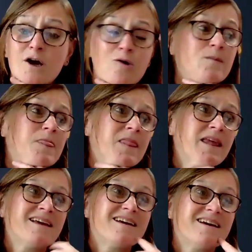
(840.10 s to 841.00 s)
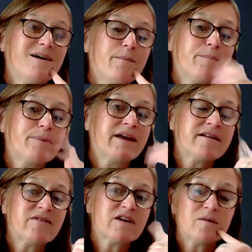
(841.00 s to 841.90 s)
can go. But
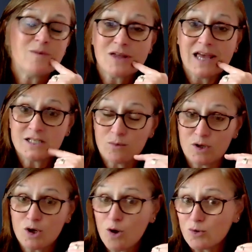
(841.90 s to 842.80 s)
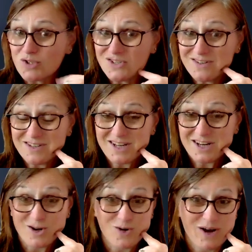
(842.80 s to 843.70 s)
I don't have that communication with a coach,
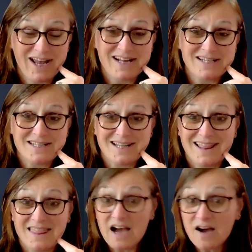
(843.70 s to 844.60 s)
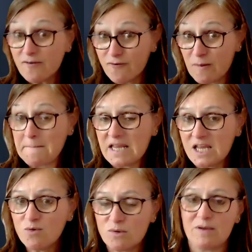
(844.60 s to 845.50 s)
and that for
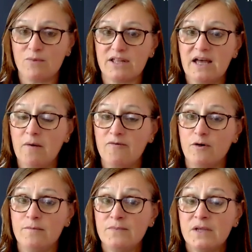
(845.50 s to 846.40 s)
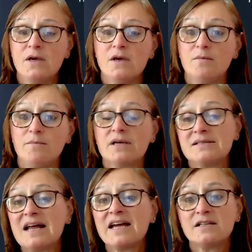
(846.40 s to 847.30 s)
me would be really helpful,
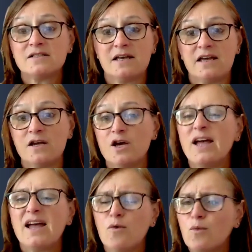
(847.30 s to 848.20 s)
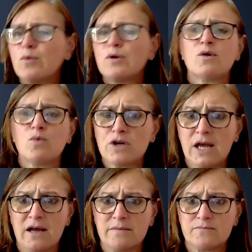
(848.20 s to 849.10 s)
because then I can say, what are you
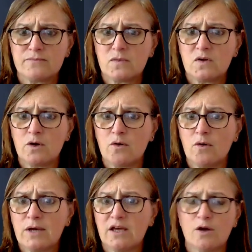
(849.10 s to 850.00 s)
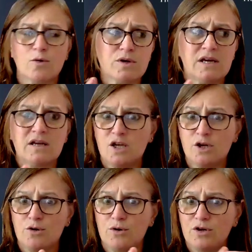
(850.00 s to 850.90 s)
working on? Okay, you're working,
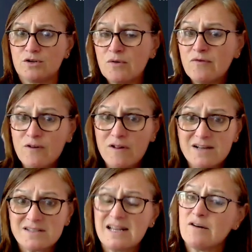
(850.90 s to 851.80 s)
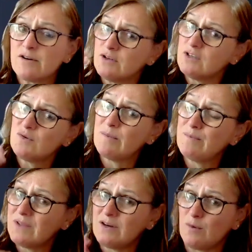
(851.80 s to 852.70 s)
you're doing full outs now, or you're just
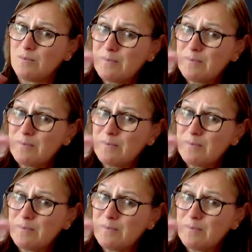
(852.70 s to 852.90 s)
doing,